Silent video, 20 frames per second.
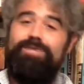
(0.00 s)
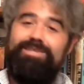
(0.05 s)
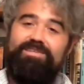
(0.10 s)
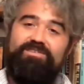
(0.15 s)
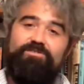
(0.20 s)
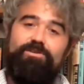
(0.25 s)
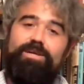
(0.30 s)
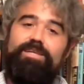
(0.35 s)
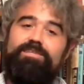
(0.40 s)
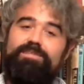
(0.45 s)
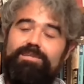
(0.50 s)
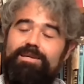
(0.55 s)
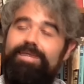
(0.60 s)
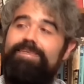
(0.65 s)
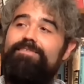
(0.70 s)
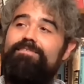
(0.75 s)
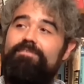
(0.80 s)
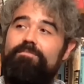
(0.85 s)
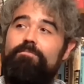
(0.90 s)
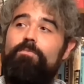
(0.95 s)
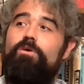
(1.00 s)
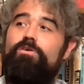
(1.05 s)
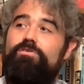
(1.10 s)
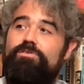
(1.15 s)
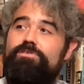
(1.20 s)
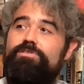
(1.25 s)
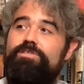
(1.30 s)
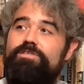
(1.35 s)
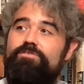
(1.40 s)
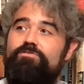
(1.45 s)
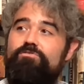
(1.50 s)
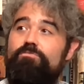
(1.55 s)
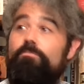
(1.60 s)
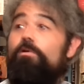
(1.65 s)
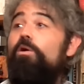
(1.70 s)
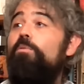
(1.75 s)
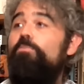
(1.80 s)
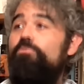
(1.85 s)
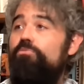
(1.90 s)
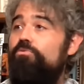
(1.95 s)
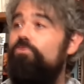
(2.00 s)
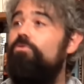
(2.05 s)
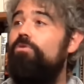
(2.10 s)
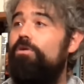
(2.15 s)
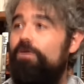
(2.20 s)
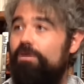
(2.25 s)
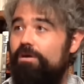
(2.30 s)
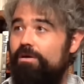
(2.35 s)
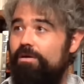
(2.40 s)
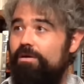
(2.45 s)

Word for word: you can translate democracy to mob rule.